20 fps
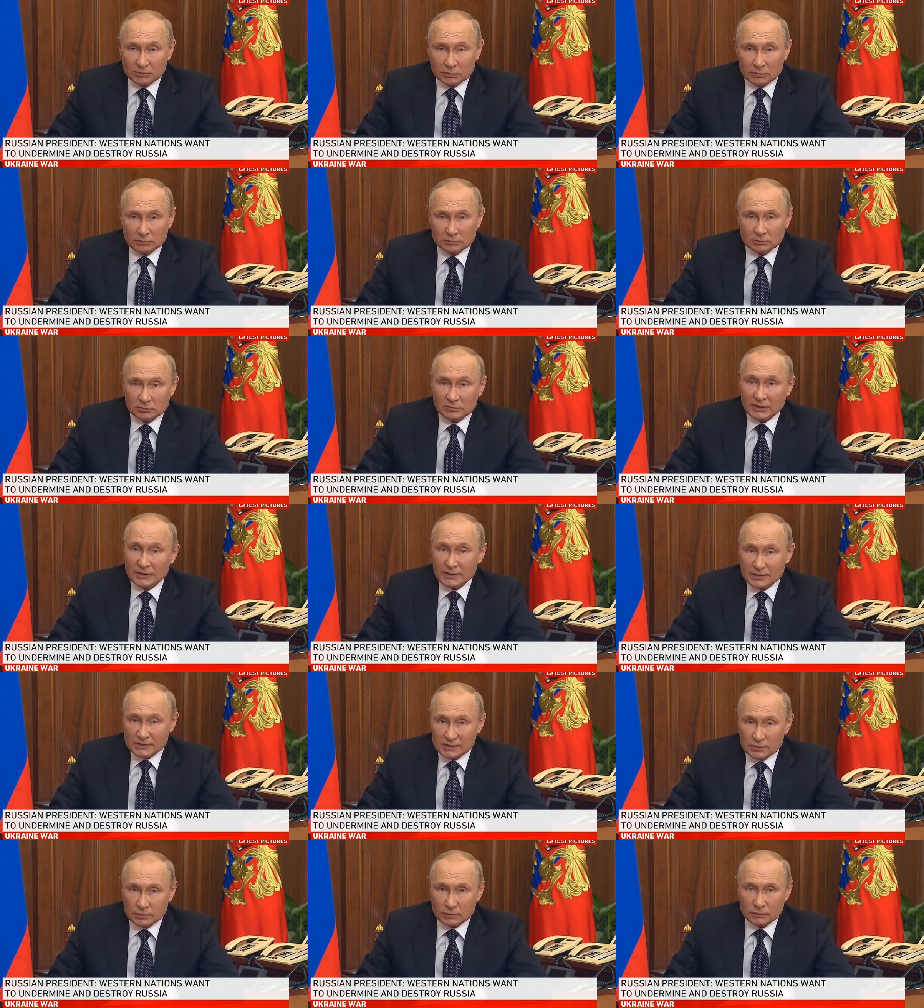which would
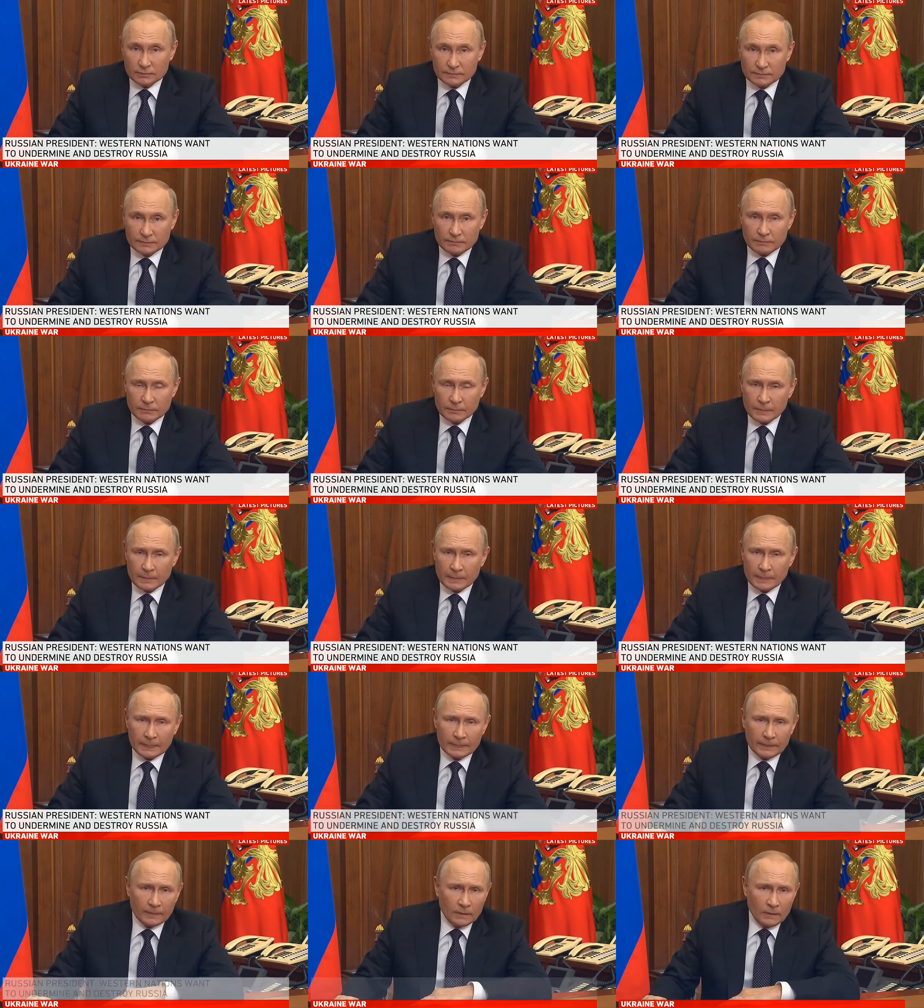then have led
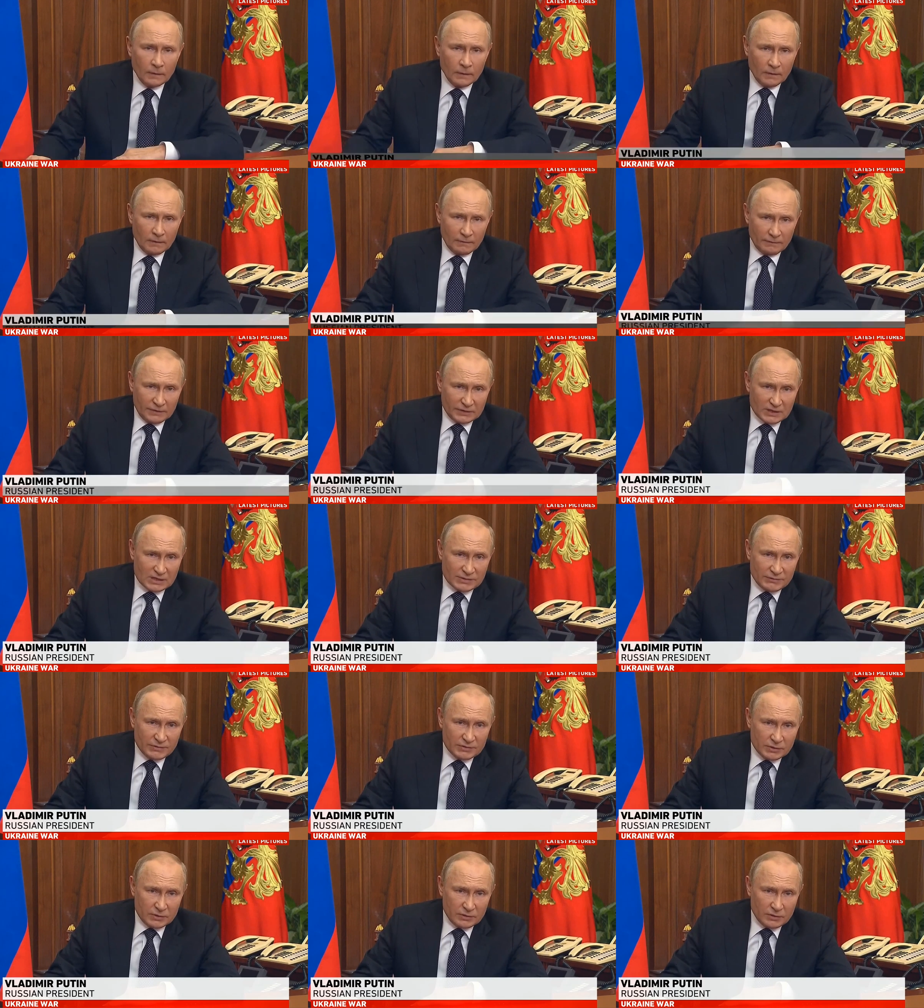to an attack
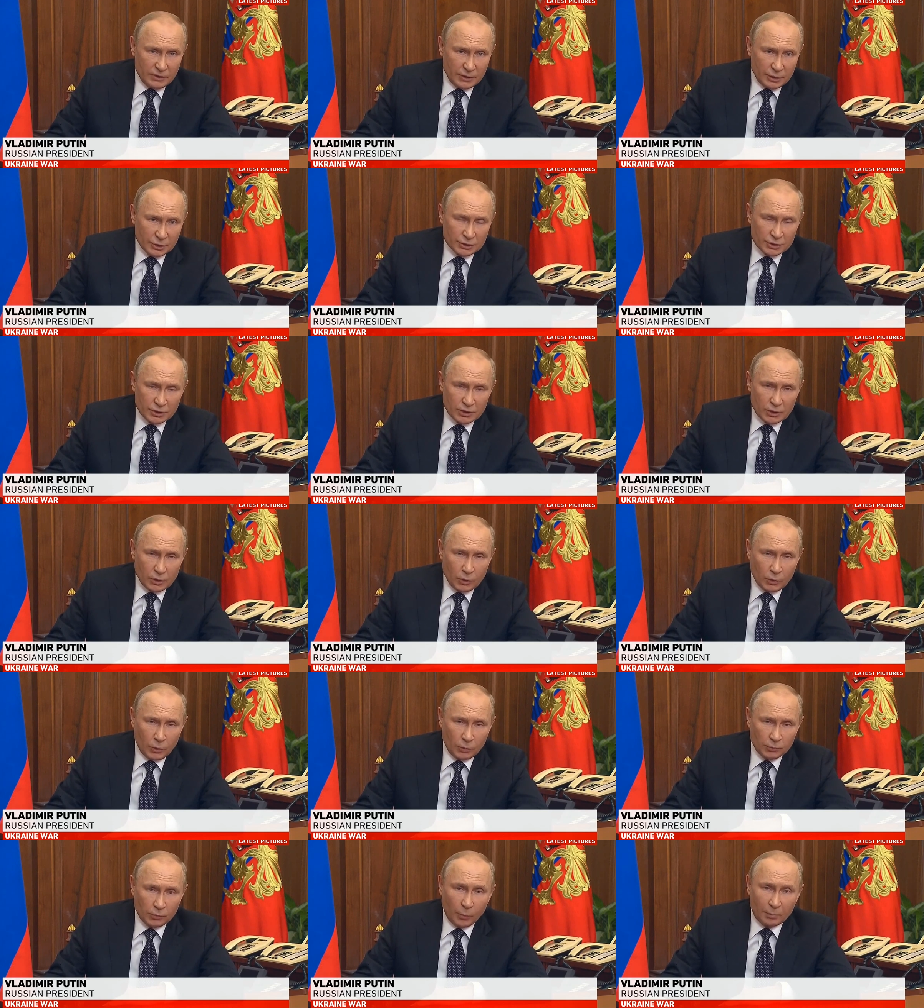on Russian
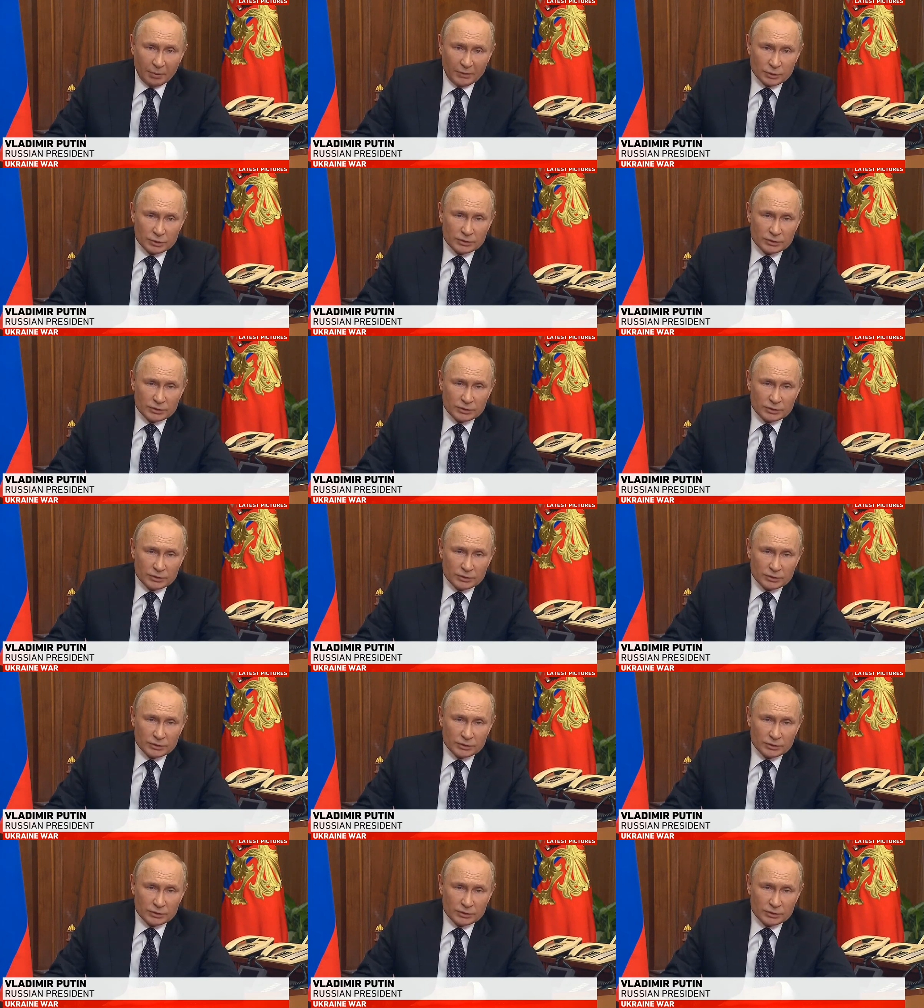Crimea.